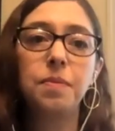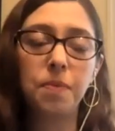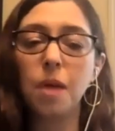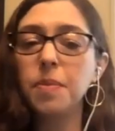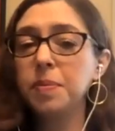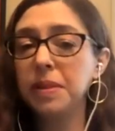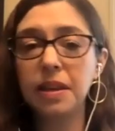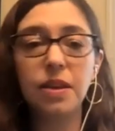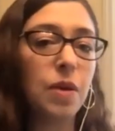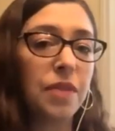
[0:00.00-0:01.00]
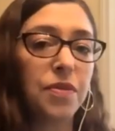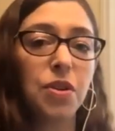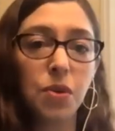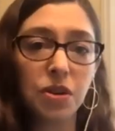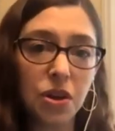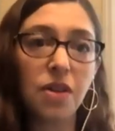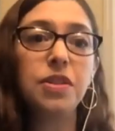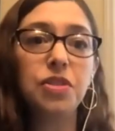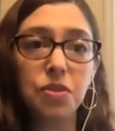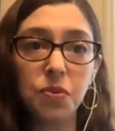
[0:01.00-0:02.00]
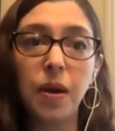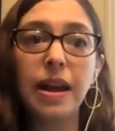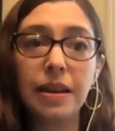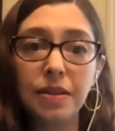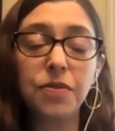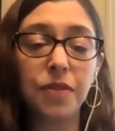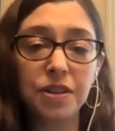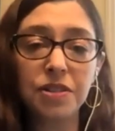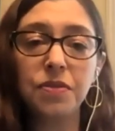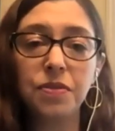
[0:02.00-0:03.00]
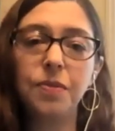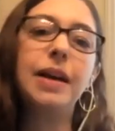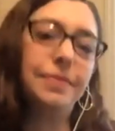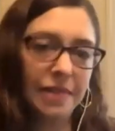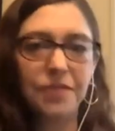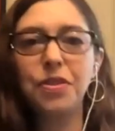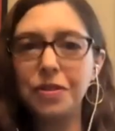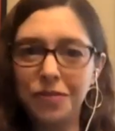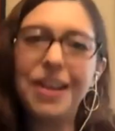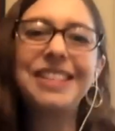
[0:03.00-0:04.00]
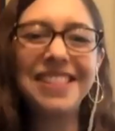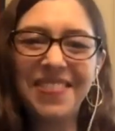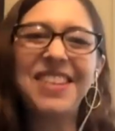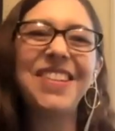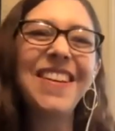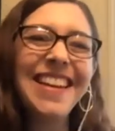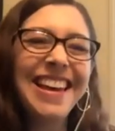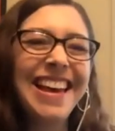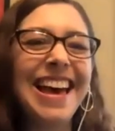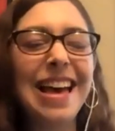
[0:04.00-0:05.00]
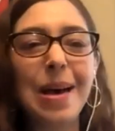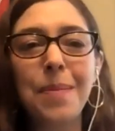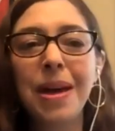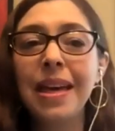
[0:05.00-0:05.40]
Probably whoever you are talking to right in front of, well, if they're in front of you. I